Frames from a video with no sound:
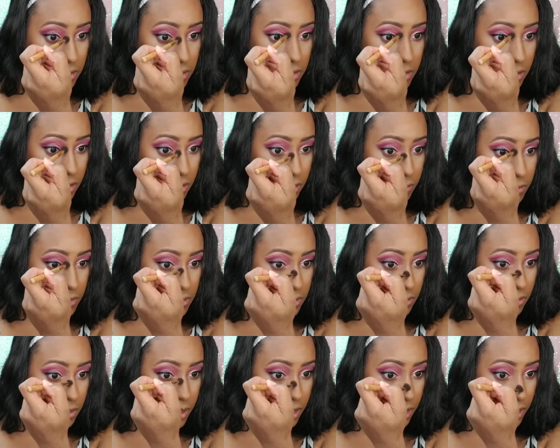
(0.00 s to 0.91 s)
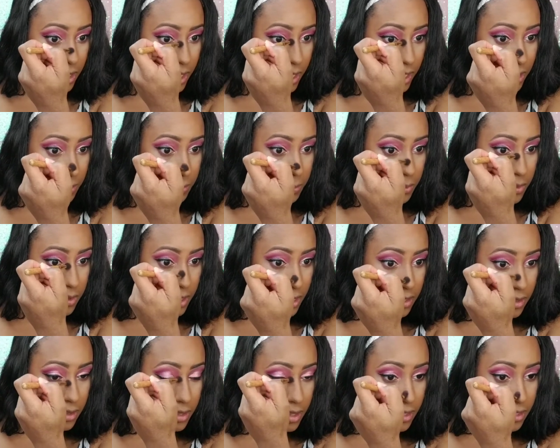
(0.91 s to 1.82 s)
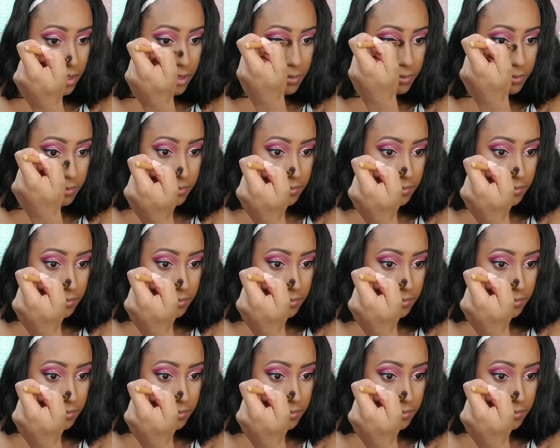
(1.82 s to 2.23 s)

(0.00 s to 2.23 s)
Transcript: So I'm just gonna lightly put that there.